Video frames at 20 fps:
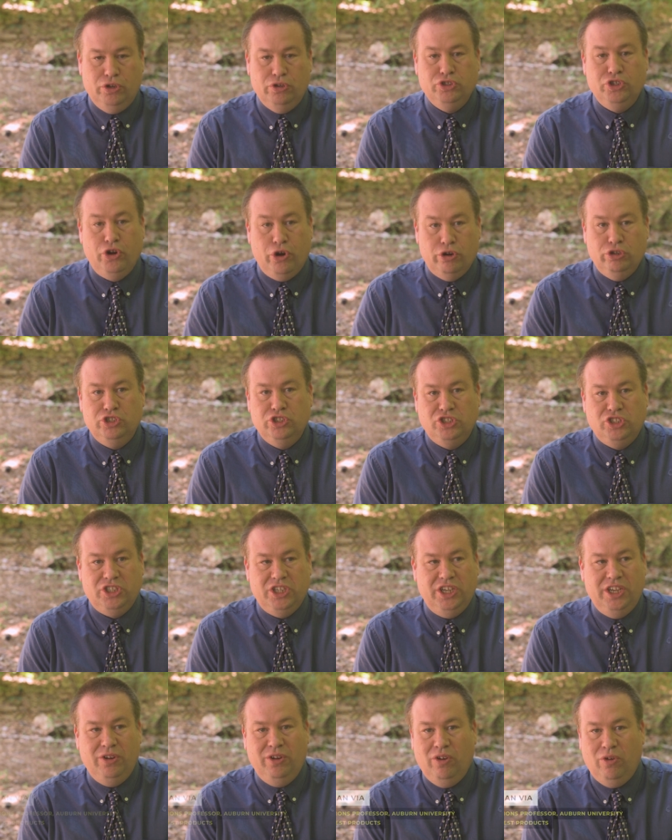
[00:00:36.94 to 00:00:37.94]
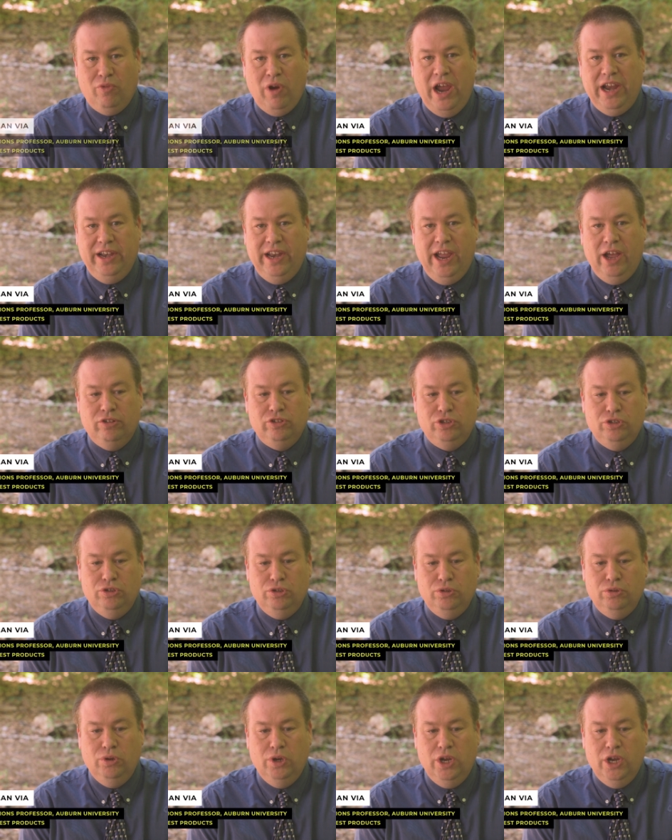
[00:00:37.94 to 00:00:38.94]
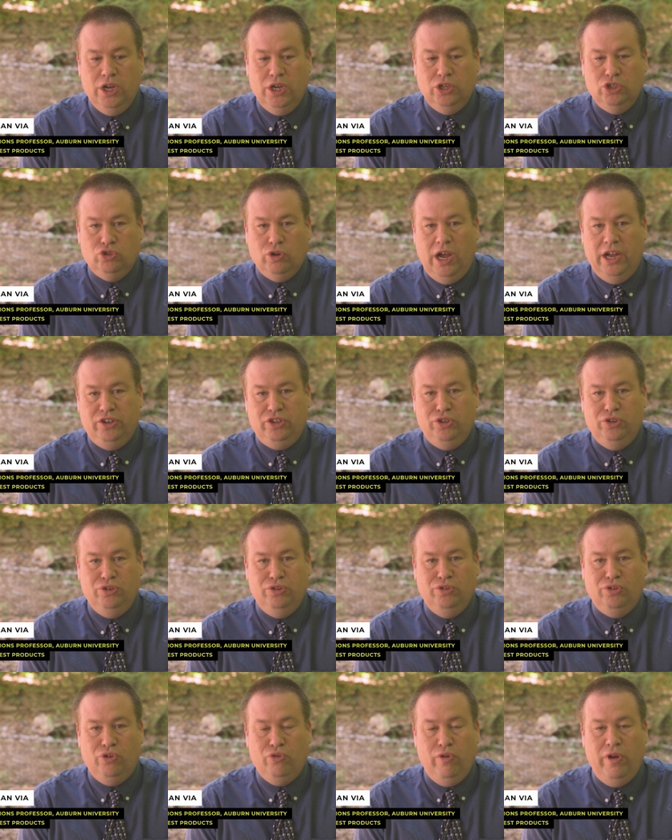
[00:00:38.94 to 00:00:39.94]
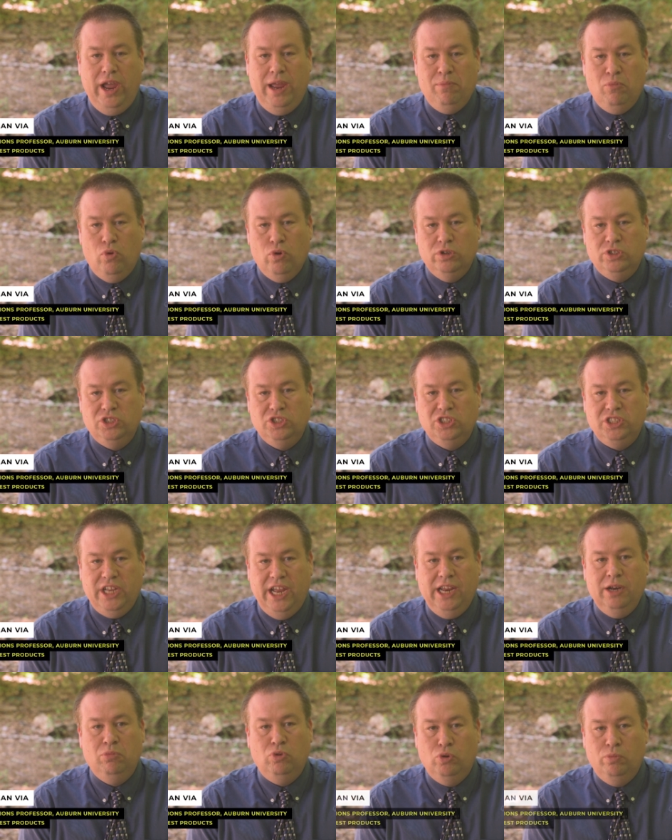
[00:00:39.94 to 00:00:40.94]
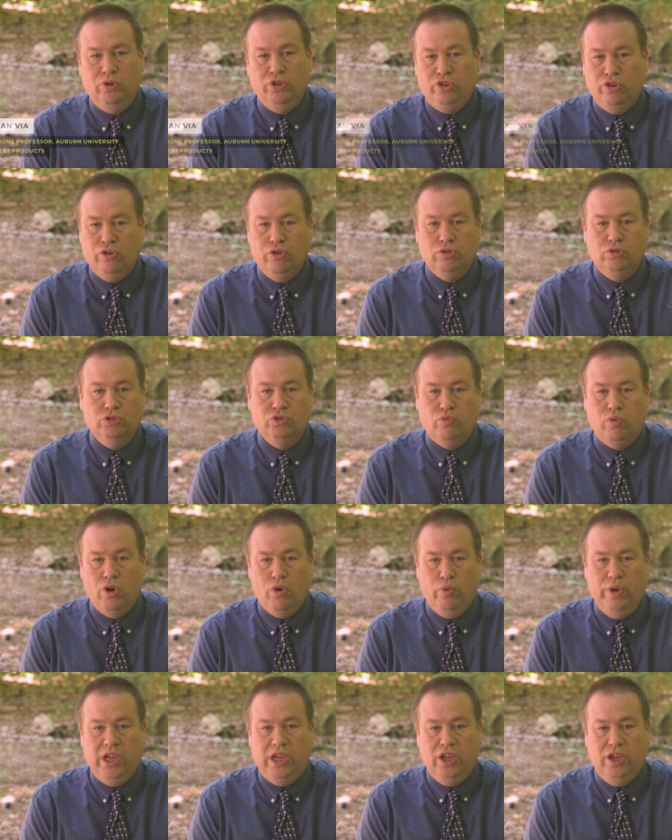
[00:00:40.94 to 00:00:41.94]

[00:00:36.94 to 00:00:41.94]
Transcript: There's an urgency right now to try to create more sustainable materials where we